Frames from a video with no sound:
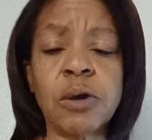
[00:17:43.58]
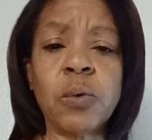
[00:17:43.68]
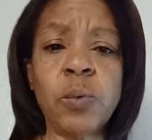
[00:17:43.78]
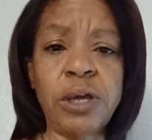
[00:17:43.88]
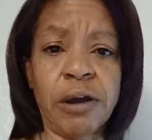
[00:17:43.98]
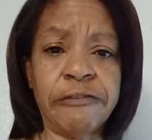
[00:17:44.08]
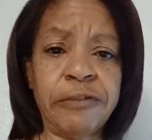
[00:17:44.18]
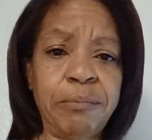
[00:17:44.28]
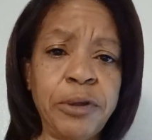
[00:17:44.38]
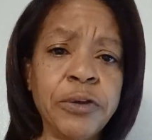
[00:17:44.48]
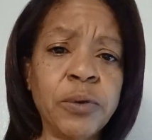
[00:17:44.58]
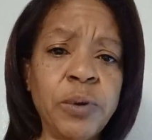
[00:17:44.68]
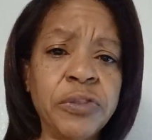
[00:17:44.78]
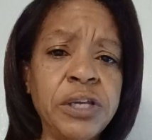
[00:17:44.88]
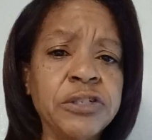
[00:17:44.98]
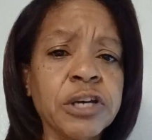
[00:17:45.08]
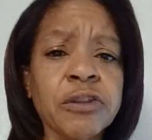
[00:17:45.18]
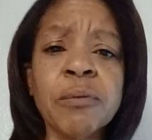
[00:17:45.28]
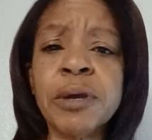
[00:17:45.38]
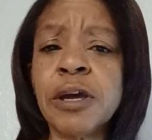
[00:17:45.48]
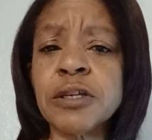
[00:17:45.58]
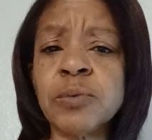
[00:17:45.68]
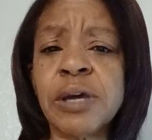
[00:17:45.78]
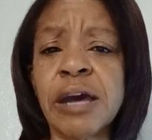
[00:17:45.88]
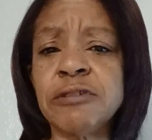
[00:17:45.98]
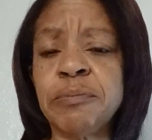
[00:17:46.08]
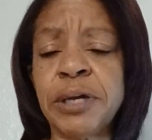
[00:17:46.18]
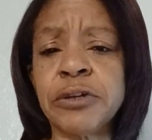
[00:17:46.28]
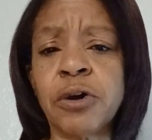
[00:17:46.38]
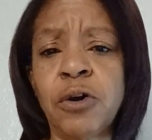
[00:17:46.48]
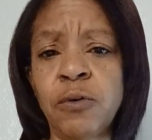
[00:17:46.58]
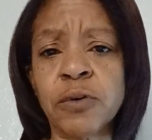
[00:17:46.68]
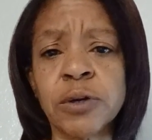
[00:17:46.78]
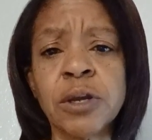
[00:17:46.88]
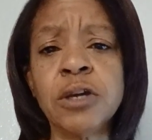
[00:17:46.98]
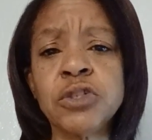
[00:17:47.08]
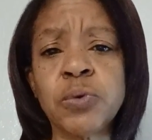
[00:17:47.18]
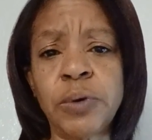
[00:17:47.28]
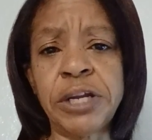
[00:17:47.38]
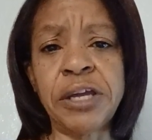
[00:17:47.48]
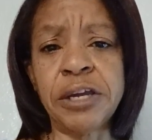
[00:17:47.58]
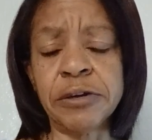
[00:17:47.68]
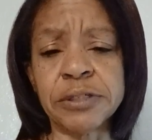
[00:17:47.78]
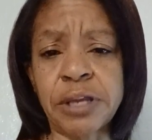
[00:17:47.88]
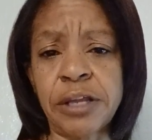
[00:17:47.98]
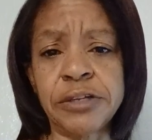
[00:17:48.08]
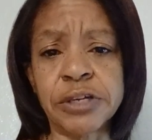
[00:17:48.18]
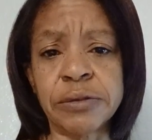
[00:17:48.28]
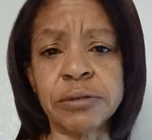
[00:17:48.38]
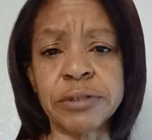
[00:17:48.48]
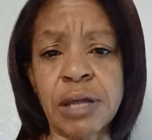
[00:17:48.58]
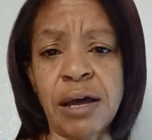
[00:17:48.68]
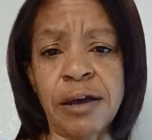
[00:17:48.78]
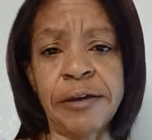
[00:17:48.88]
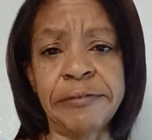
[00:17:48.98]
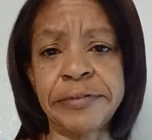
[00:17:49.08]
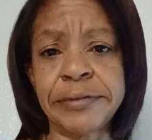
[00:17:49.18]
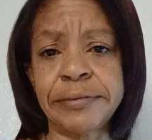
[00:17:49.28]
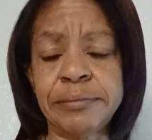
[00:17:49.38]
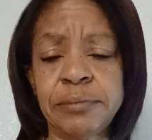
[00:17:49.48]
We are familiar with each other because we have spent over 20 years in each other's lives.